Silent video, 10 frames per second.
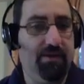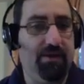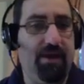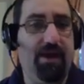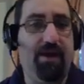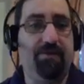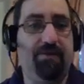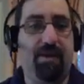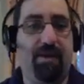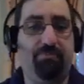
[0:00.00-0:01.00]
And
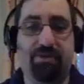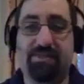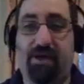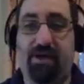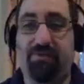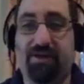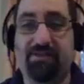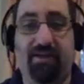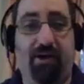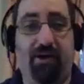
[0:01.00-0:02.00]
that brings down the next
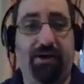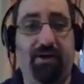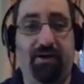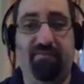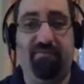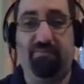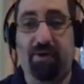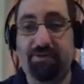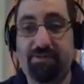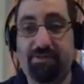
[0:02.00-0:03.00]
line of
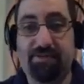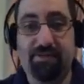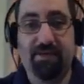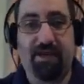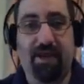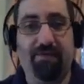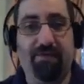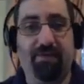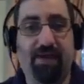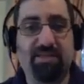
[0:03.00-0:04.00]
buttons. And
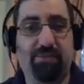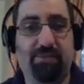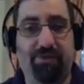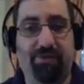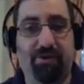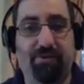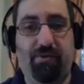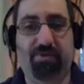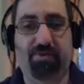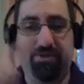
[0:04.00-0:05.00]
the last button there, the
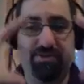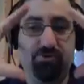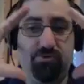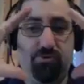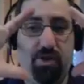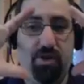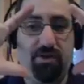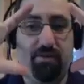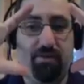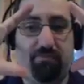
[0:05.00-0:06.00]
one with the 2
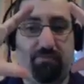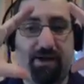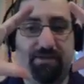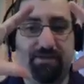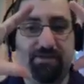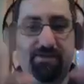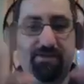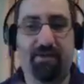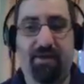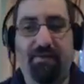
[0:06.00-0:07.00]
brackets,
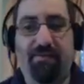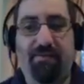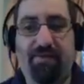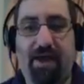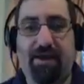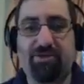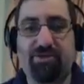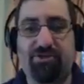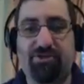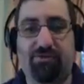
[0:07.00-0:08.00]
that actually
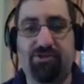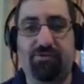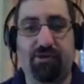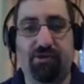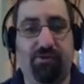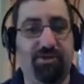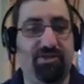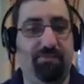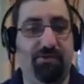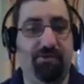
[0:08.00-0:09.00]
shows you your
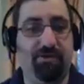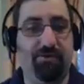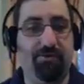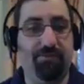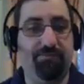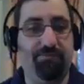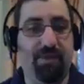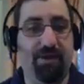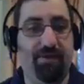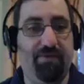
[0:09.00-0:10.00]
HTML code.
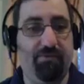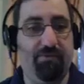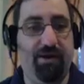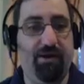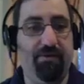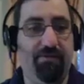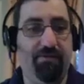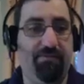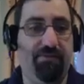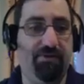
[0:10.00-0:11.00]
And there we are.
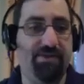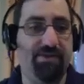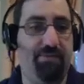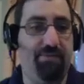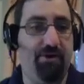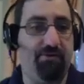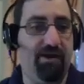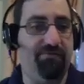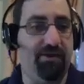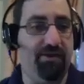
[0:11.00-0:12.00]
There's that
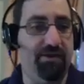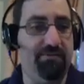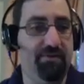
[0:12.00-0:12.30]
paragraph again.